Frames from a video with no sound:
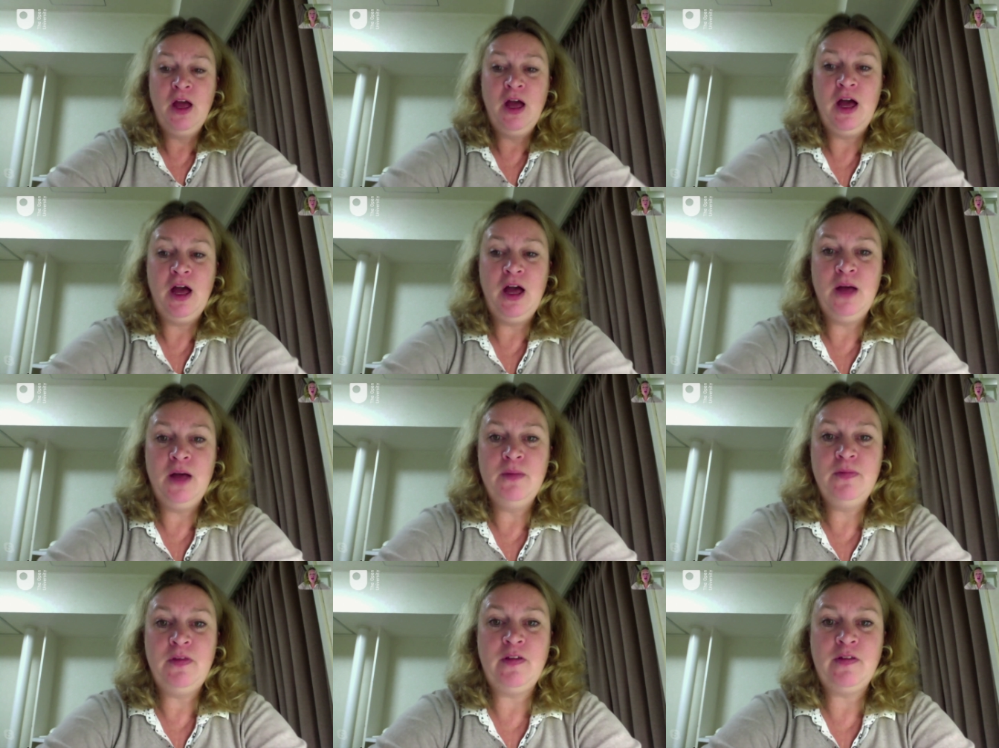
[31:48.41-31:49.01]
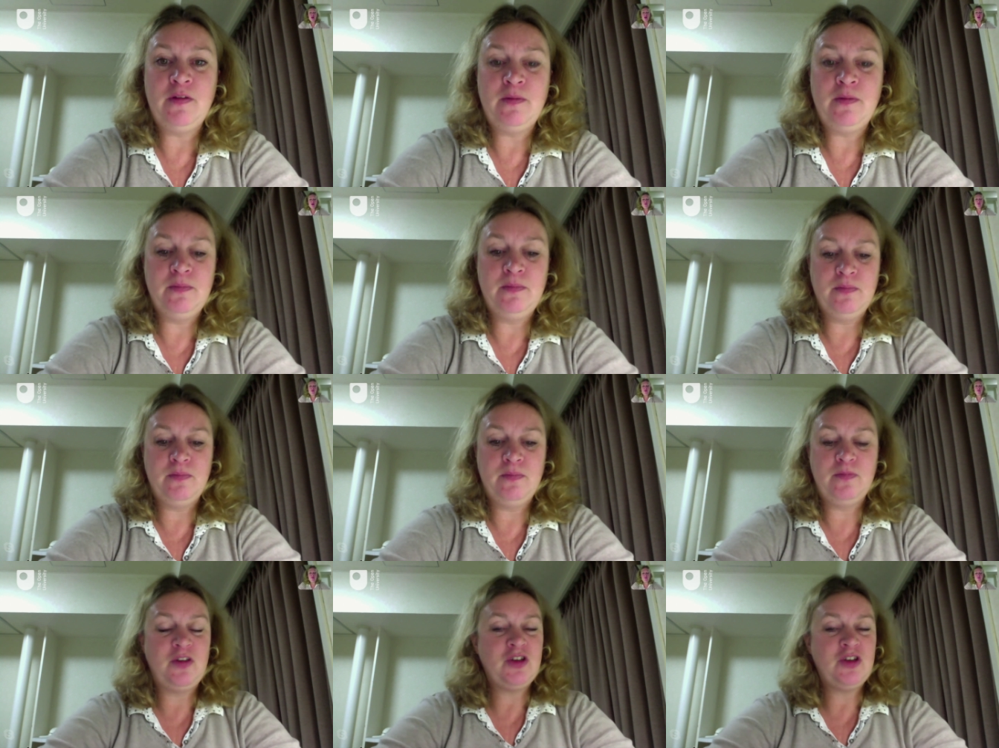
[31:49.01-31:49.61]
Uh, these are
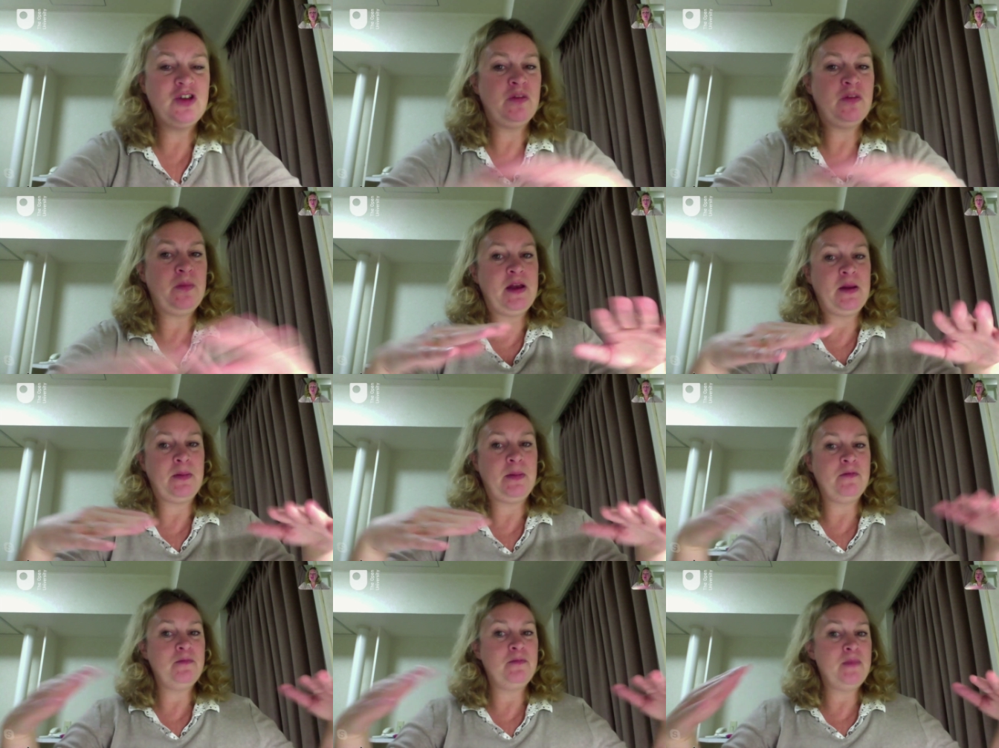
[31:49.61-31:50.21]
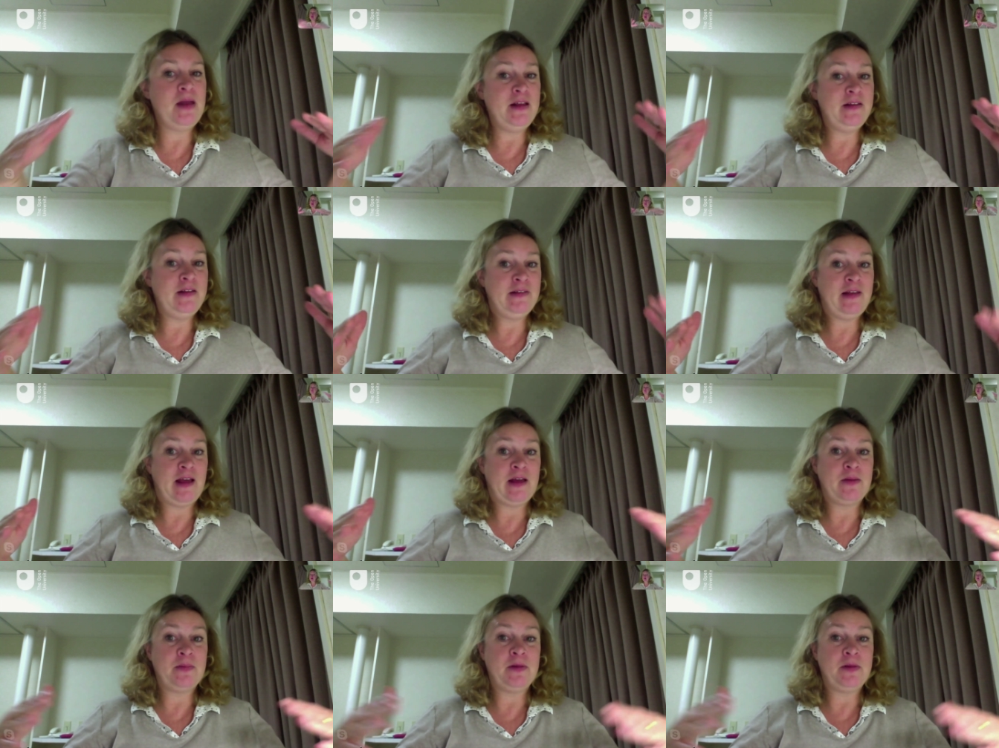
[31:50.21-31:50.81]
dishes made up of many
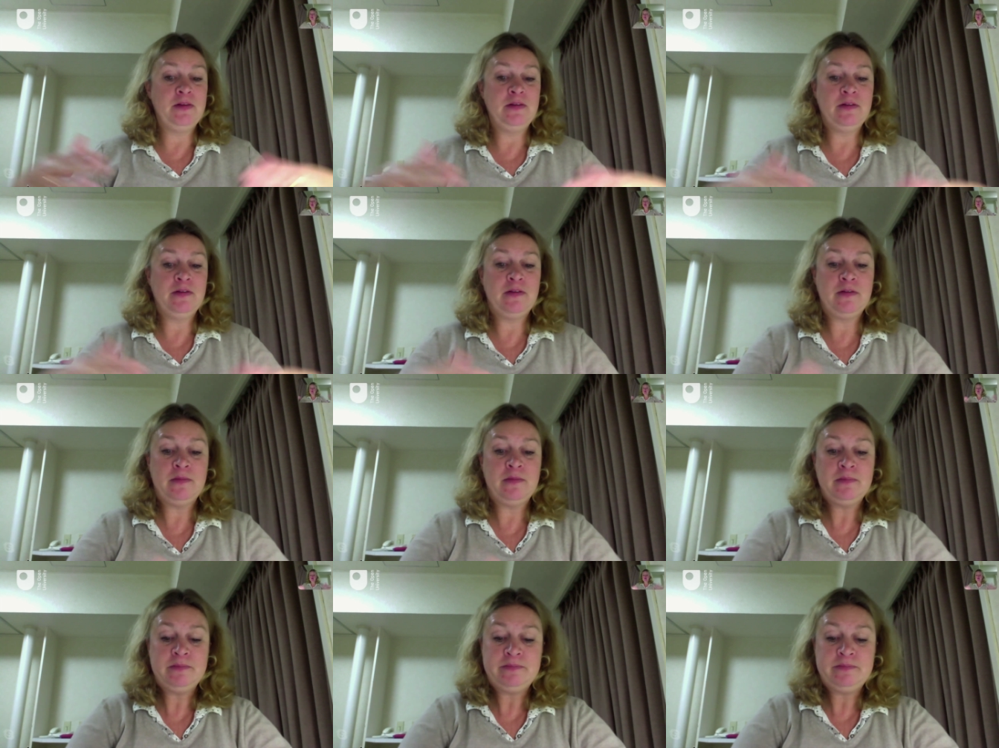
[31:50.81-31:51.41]
segments.